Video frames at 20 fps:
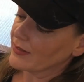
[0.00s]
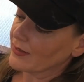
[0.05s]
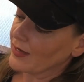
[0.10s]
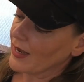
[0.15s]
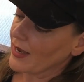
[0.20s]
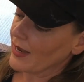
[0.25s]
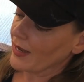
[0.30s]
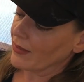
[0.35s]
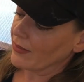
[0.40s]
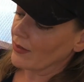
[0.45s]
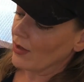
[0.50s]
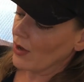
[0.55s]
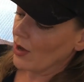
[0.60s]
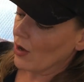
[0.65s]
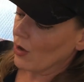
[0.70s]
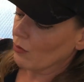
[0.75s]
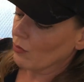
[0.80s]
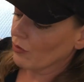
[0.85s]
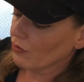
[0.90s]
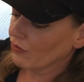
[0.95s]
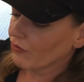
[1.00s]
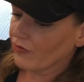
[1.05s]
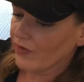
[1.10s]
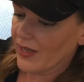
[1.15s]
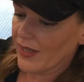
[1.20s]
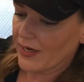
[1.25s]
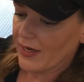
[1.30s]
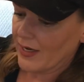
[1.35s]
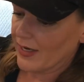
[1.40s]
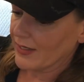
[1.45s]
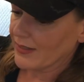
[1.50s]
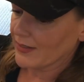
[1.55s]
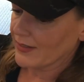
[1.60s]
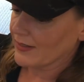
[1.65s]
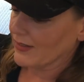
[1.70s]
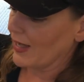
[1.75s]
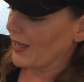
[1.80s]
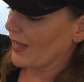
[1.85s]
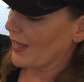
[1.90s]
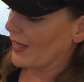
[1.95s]
length, will fit
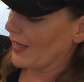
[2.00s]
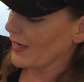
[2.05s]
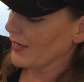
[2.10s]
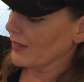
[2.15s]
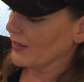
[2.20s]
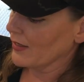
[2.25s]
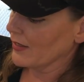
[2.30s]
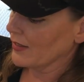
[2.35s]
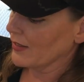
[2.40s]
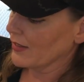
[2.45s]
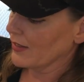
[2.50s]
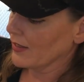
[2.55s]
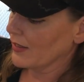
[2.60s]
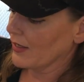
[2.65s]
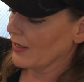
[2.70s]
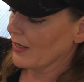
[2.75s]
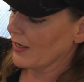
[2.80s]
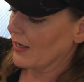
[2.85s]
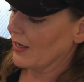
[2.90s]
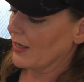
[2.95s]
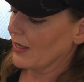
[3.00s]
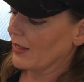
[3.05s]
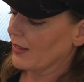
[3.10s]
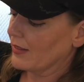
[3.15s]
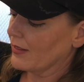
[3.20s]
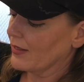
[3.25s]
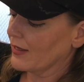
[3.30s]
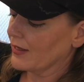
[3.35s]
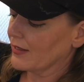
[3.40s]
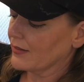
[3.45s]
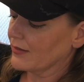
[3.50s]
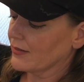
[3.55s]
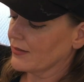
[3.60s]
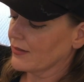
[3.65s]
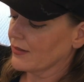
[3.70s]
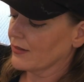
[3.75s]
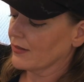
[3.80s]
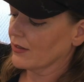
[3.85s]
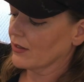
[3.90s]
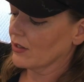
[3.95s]
inside this
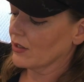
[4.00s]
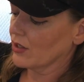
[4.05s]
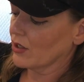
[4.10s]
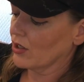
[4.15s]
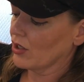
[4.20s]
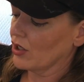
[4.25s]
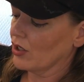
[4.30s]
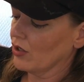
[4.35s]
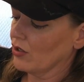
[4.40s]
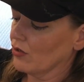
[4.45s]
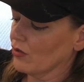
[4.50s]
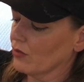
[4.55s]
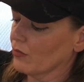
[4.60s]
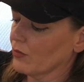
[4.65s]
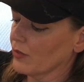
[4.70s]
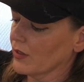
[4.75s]
cube.